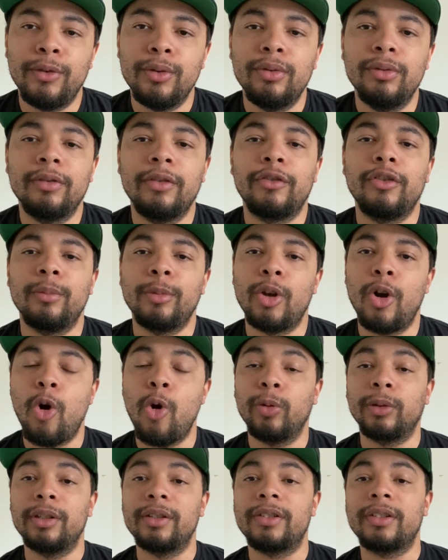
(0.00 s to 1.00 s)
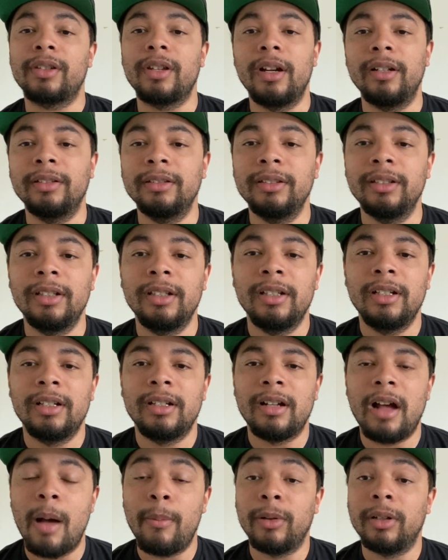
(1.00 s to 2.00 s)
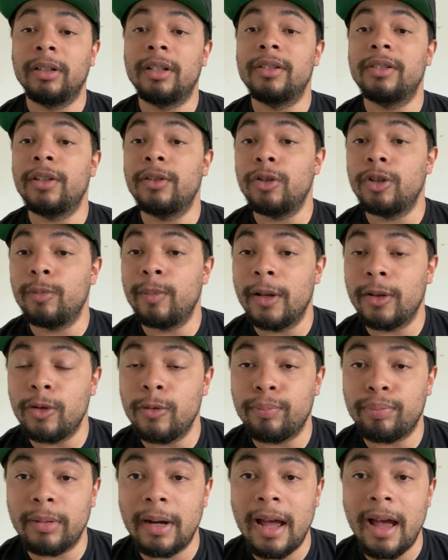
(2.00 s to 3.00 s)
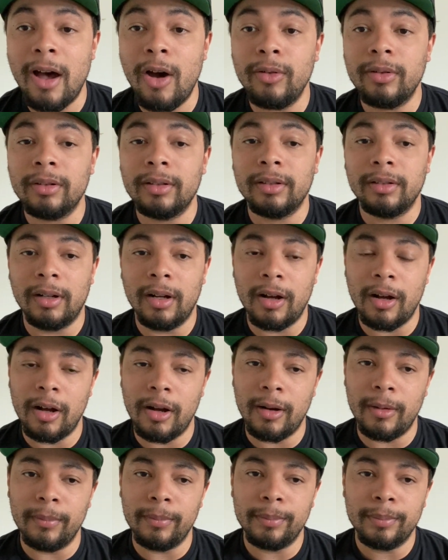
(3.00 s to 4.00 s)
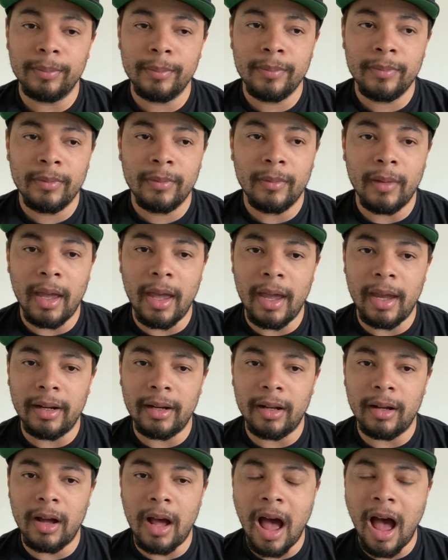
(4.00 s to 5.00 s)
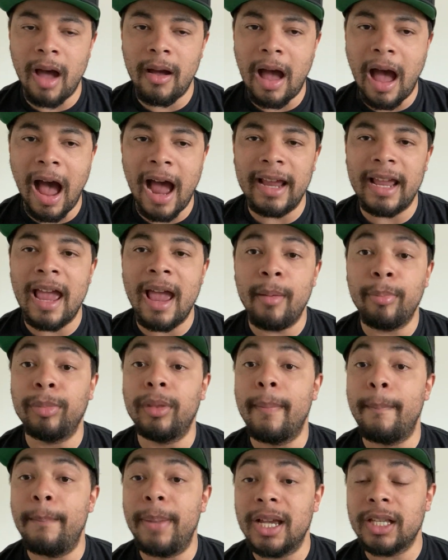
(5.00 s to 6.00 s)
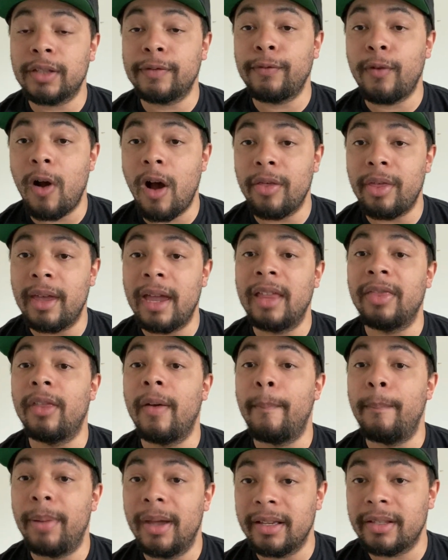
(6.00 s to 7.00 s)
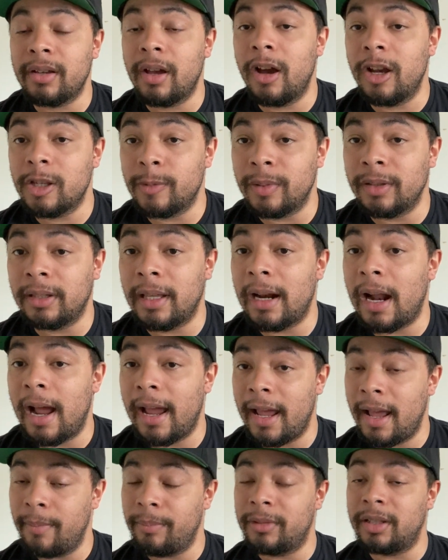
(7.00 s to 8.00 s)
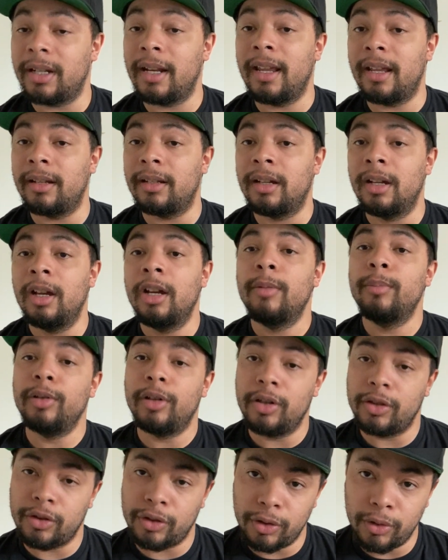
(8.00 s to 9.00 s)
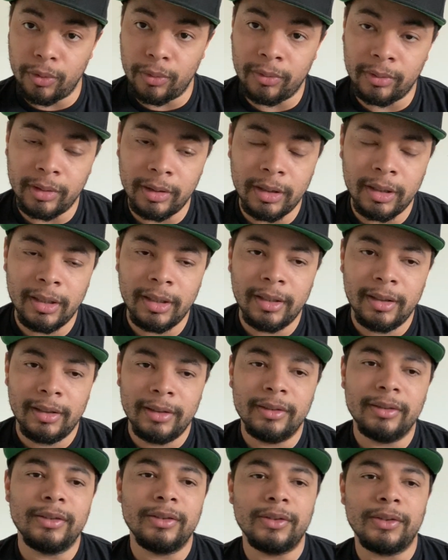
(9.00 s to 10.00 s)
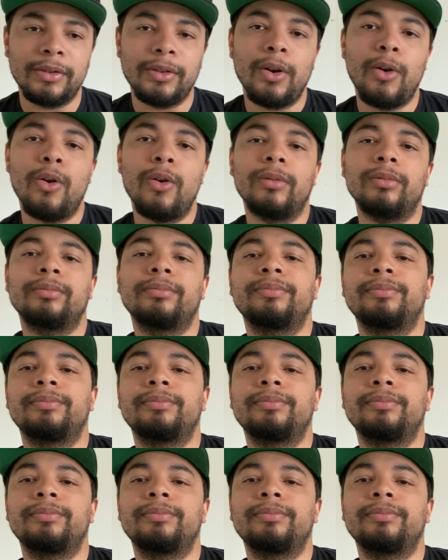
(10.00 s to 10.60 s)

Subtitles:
you from your oldest son. I'm gonna continue to make you proud. And I am the best father and the best husband that I am today because of you. So,